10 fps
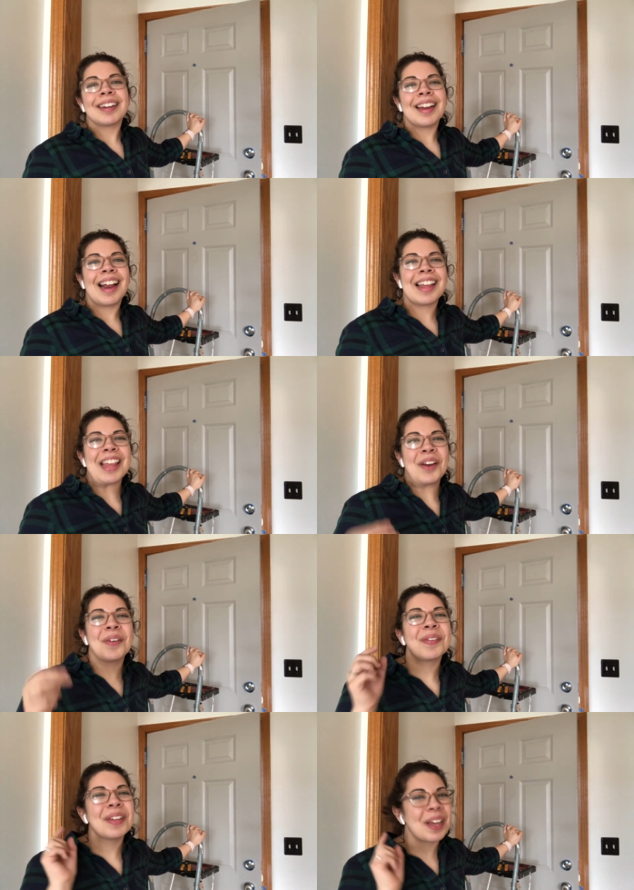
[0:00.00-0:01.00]
and then we
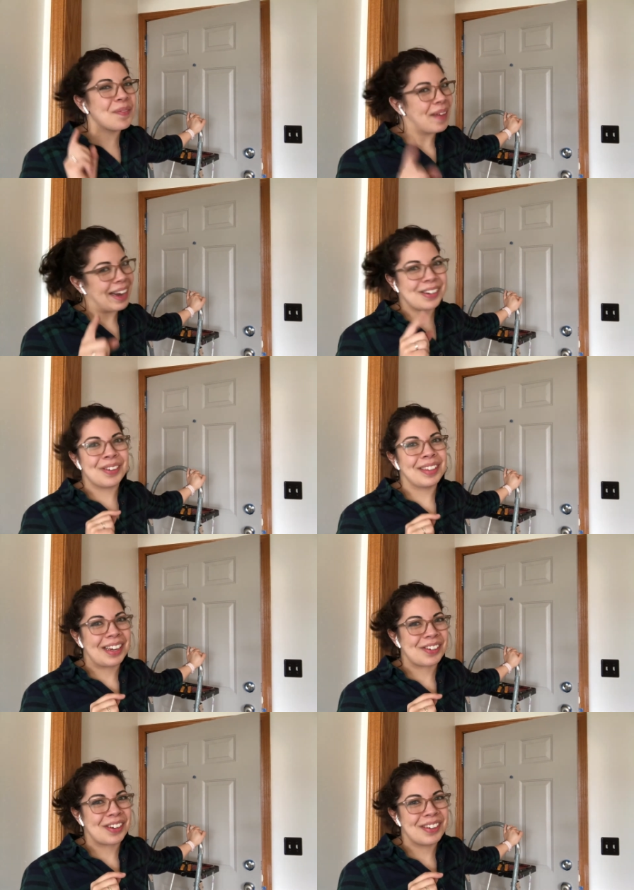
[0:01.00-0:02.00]
will get back to
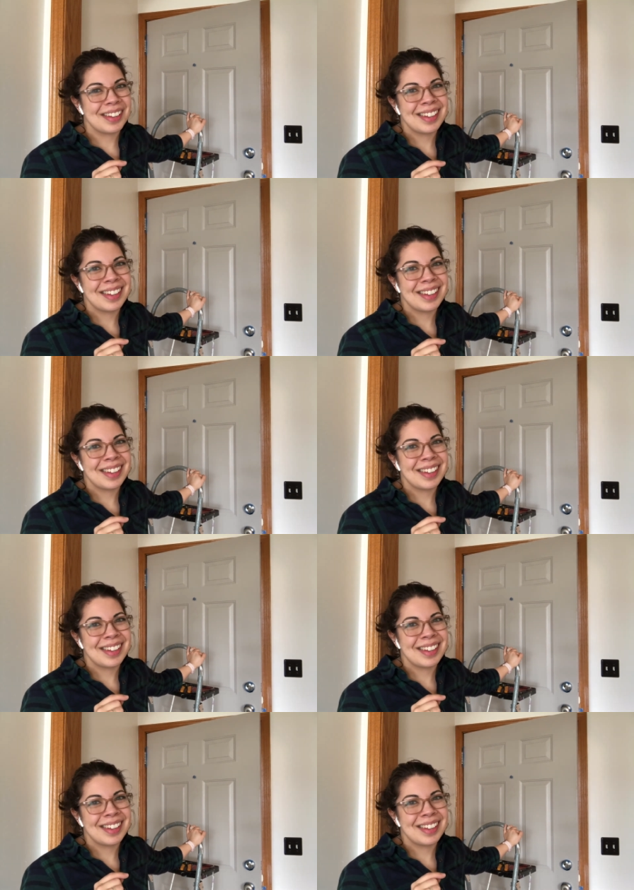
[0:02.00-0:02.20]
electrical.